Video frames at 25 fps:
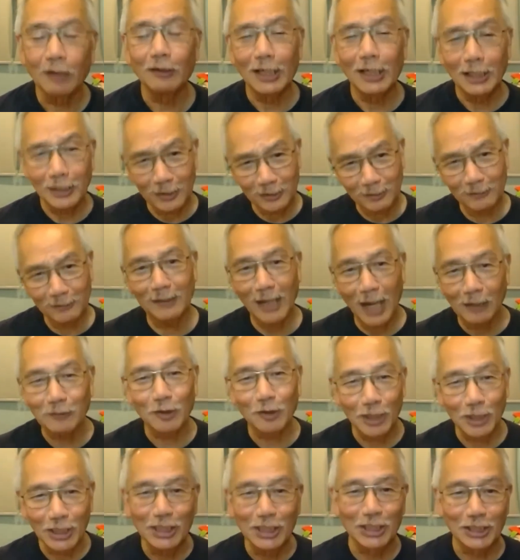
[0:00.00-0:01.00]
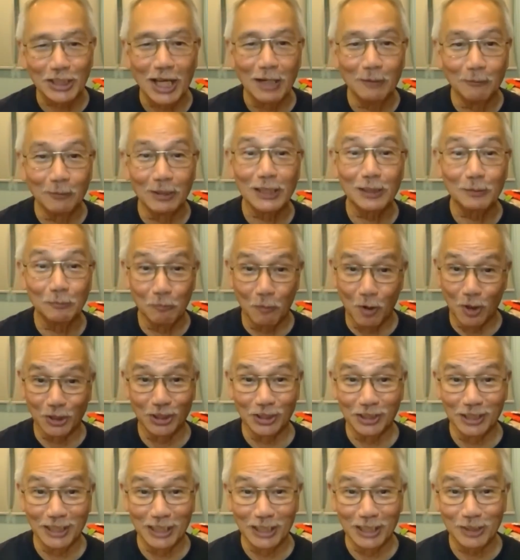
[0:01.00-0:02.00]
Now let's actually the same as
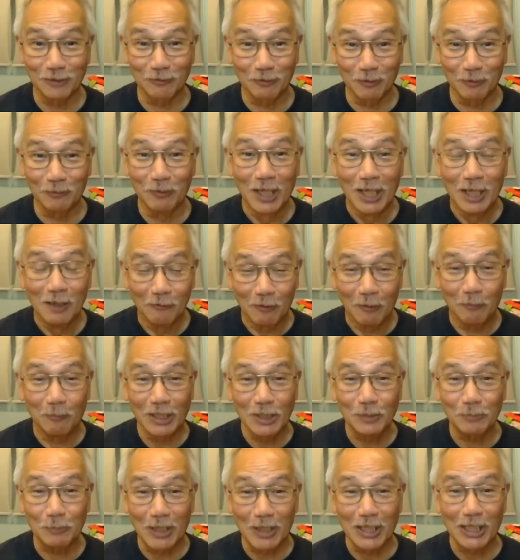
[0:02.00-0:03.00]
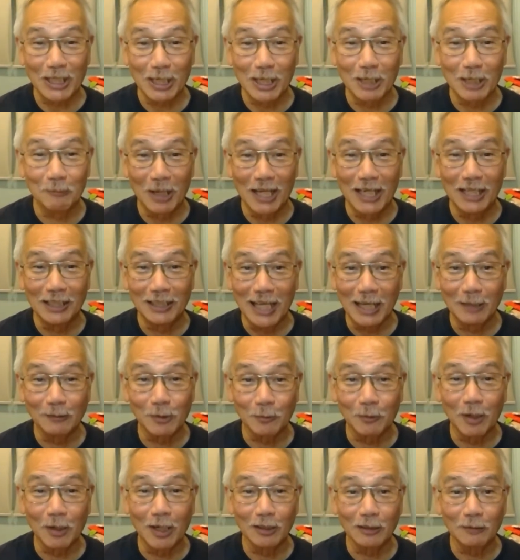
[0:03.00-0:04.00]
modernism. We've, we've been speaking many
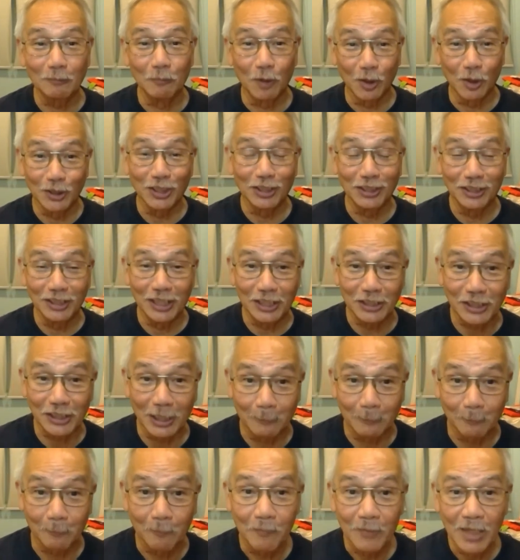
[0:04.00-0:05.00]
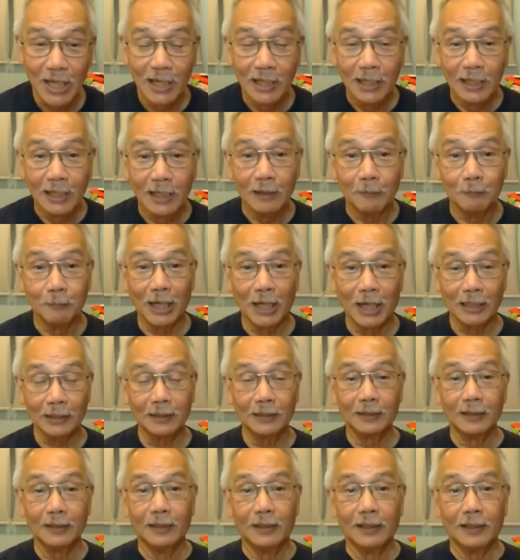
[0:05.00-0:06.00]
times about modernism,
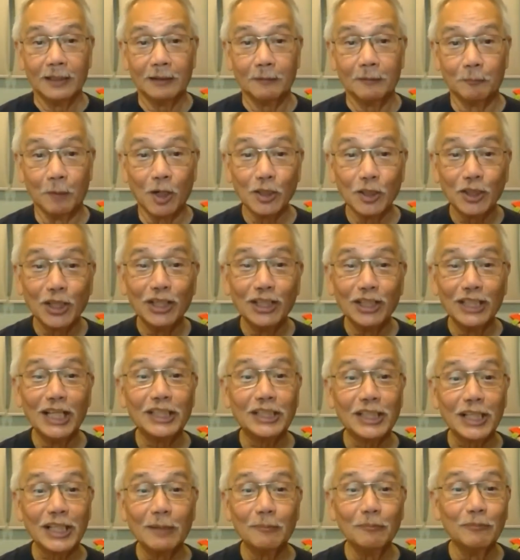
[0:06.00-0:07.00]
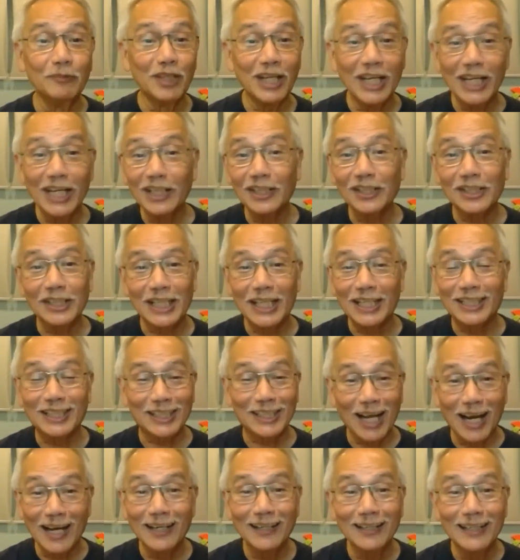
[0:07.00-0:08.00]
but modernism rears
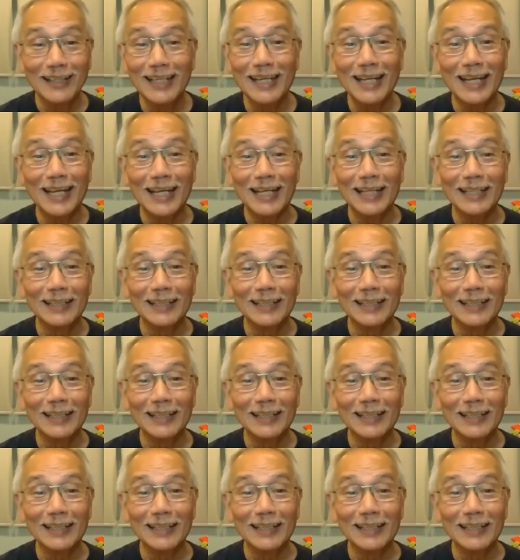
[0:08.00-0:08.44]
its ugly